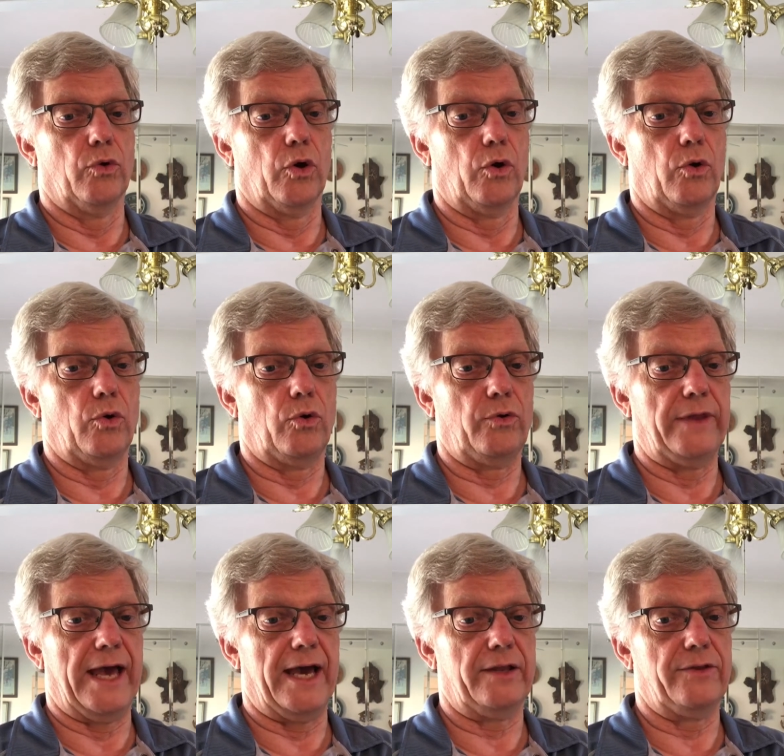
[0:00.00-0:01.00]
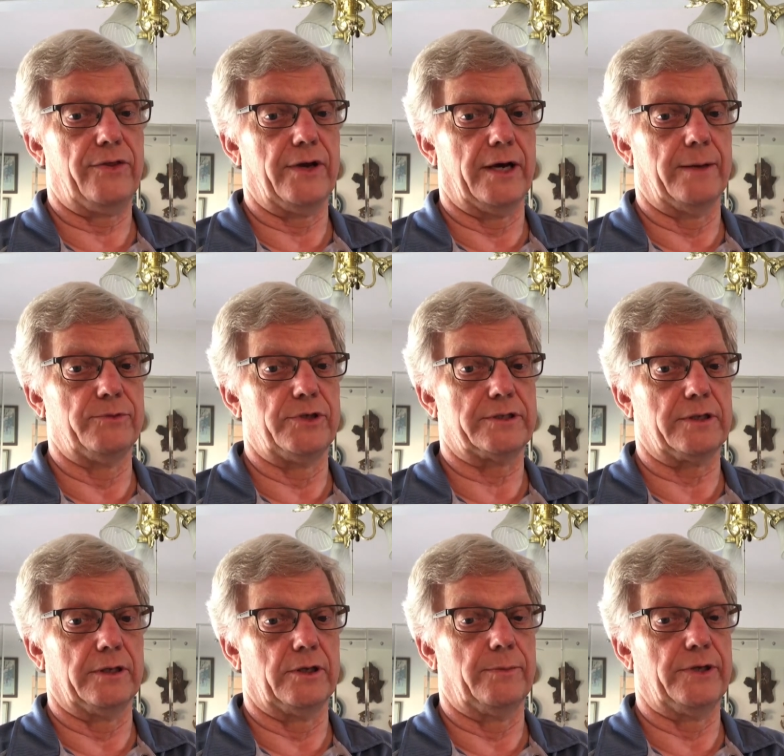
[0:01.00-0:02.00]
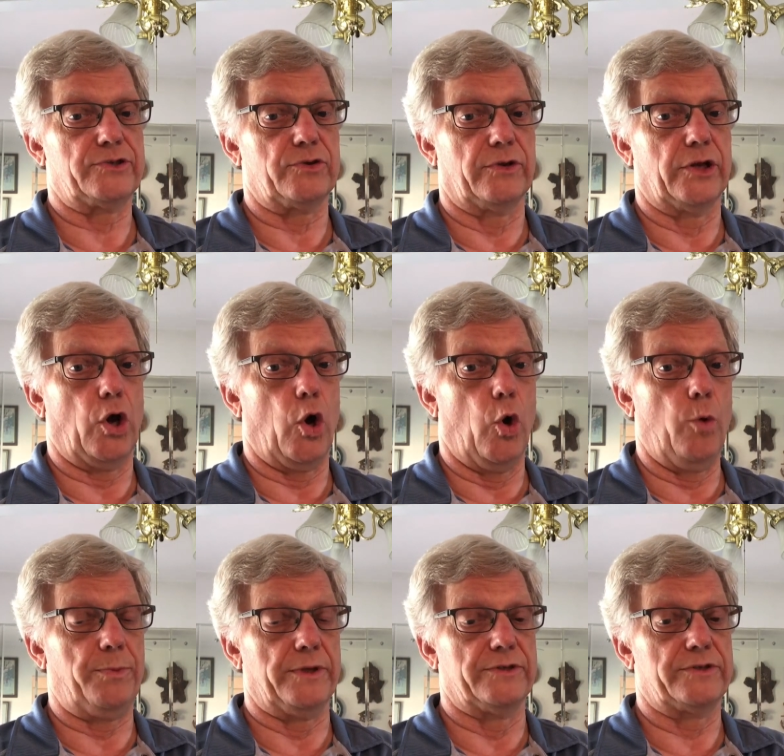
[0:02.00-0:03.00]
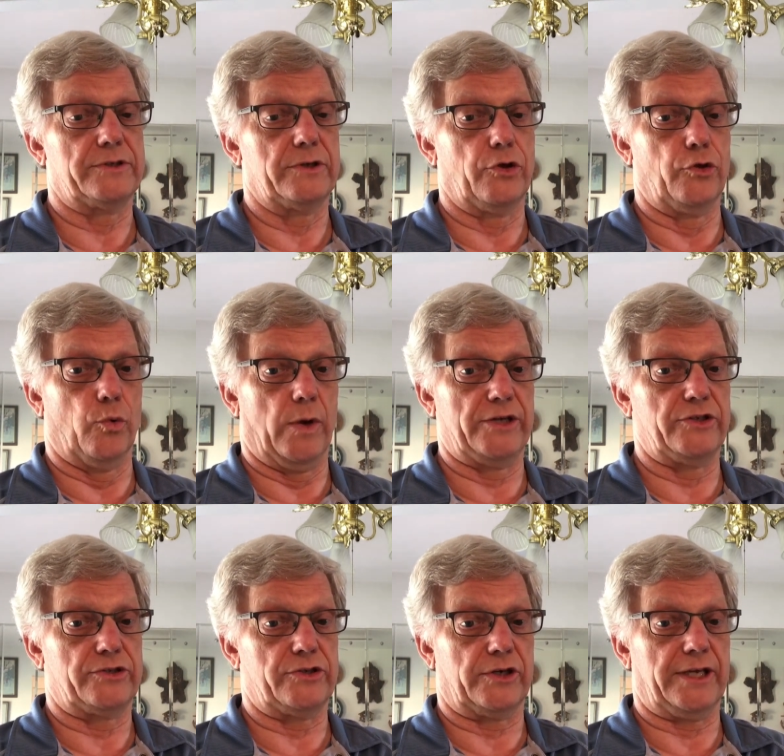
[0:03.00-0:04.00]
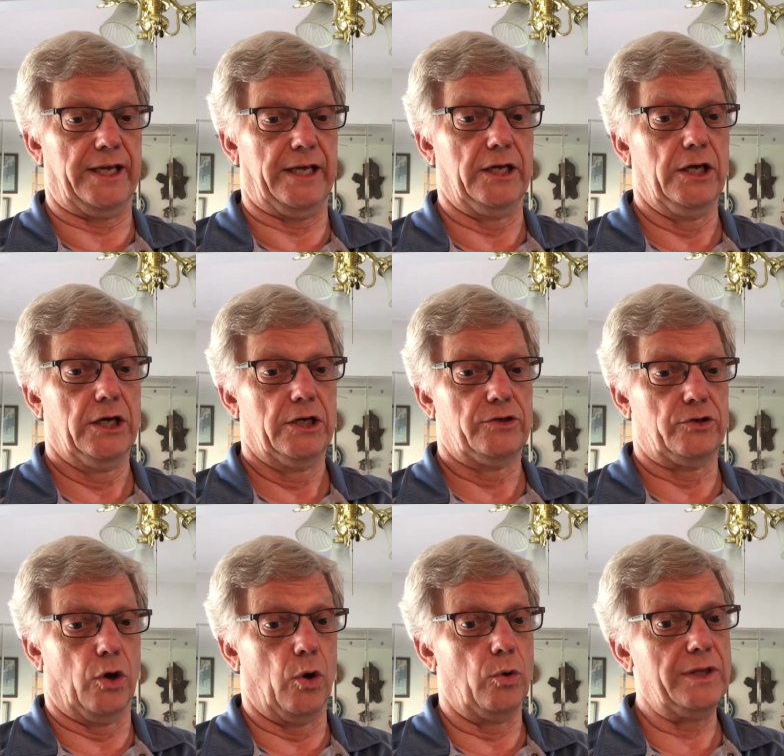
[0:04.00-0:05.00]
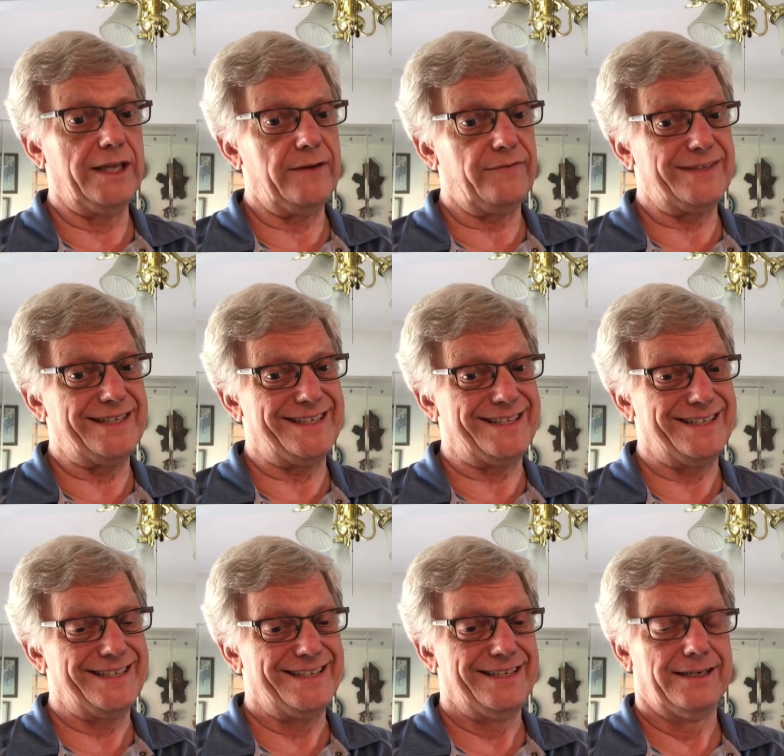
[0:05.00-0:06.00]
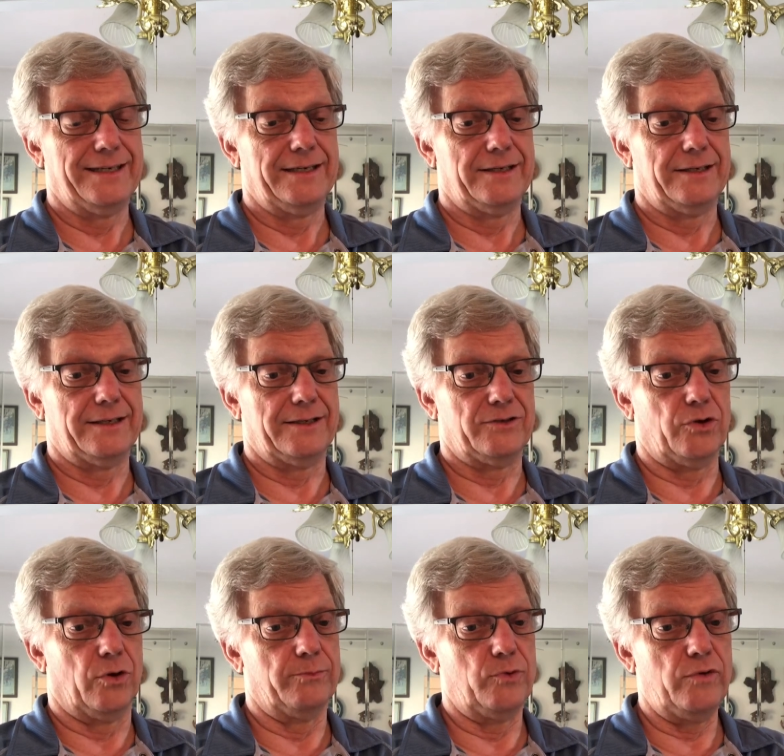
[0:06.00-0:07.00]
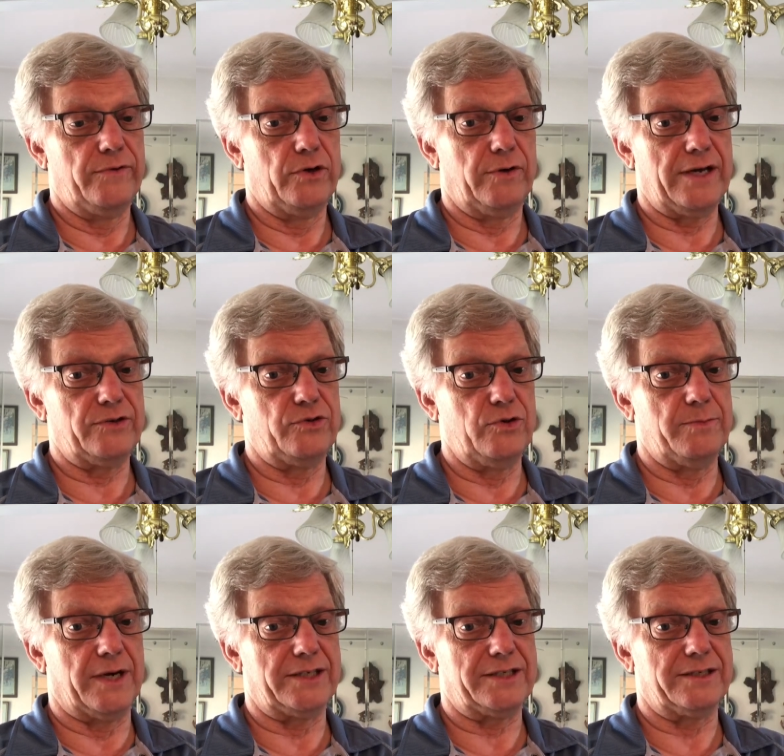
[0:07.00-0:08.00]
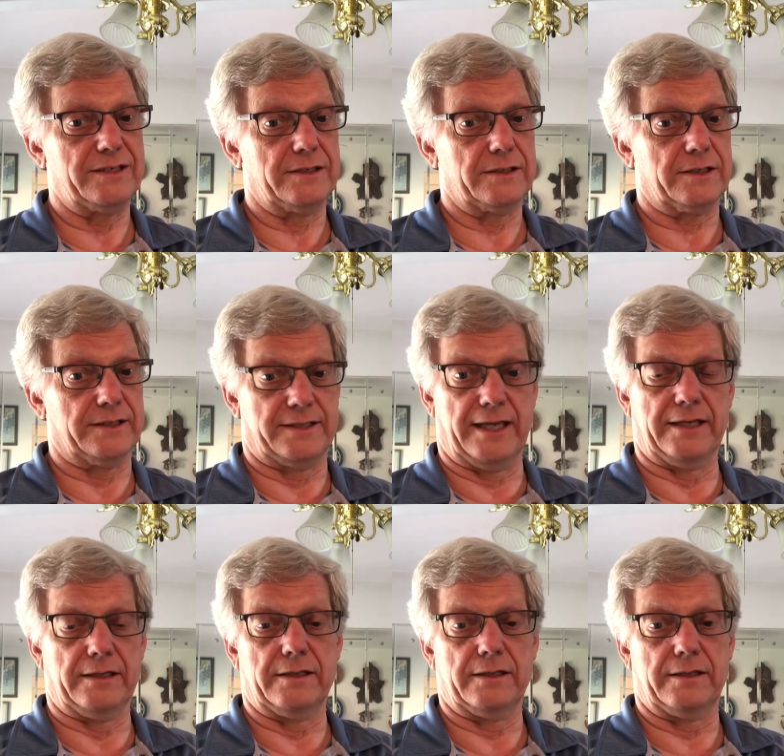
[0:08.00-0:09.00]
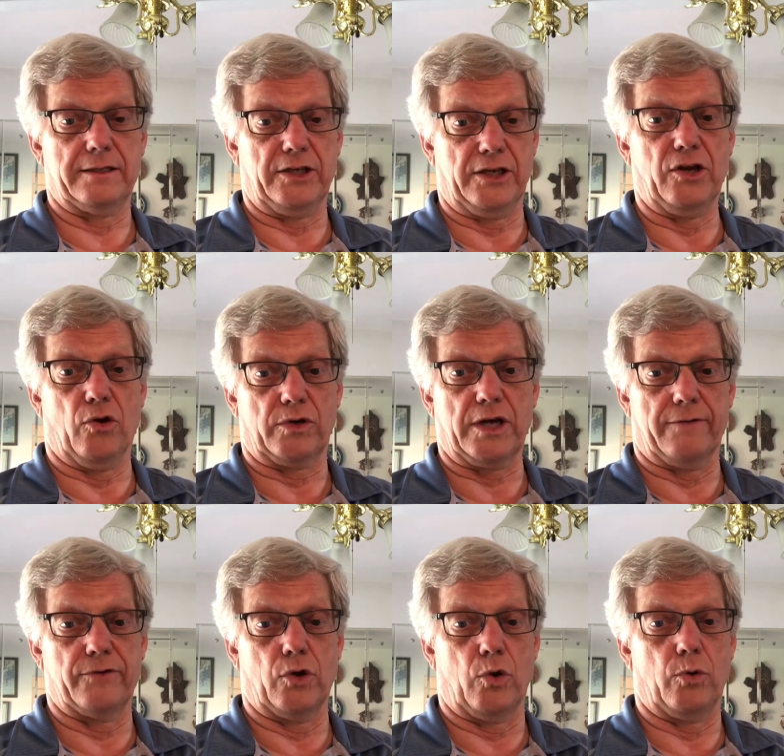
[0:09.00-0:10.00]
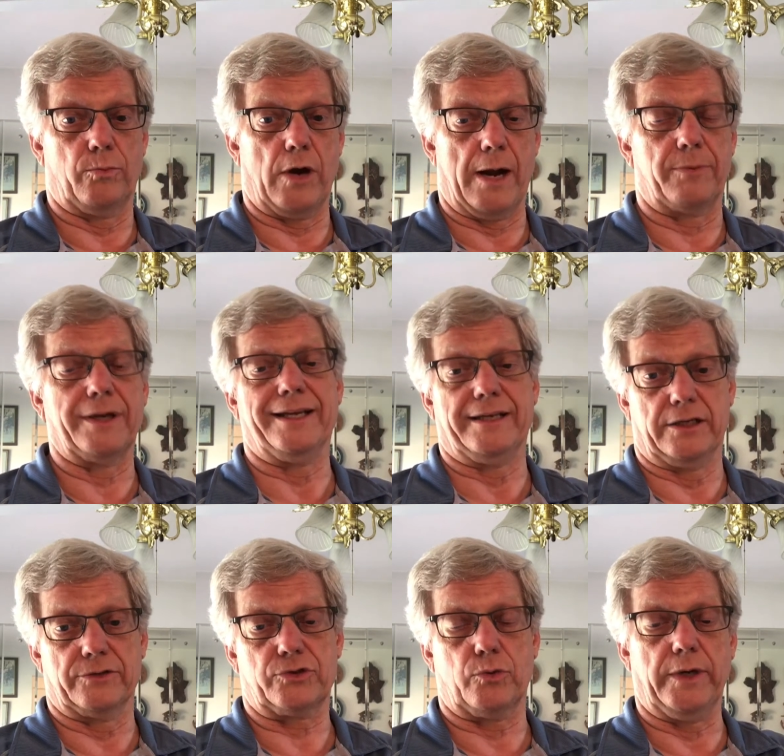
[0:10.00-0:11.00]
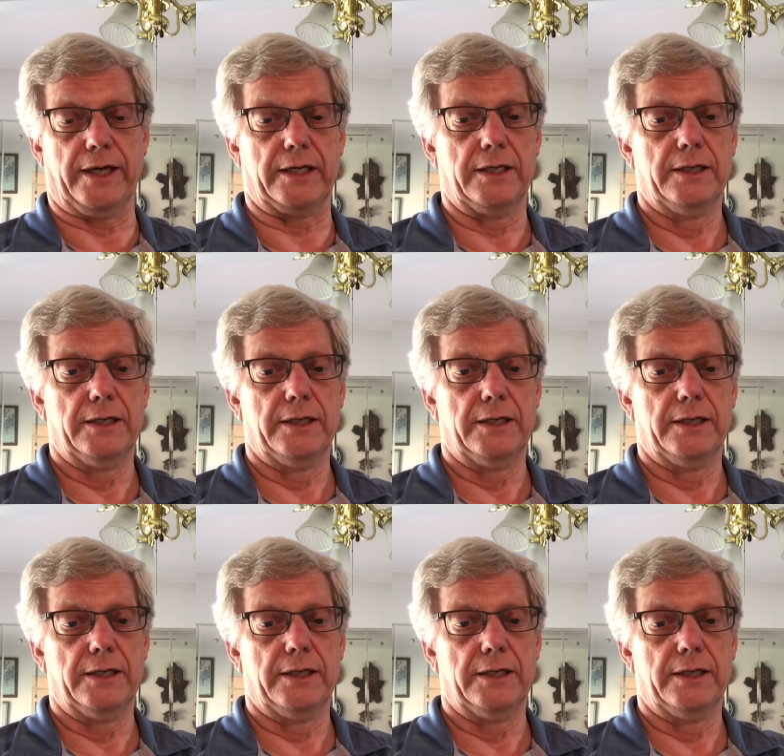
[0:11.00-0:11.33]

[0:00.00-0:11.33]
roll that thumb just a little bit so that it opens the register key. Don't lift it. Don't move it around too much, because then you don't cover the hole properly and it'll squeak.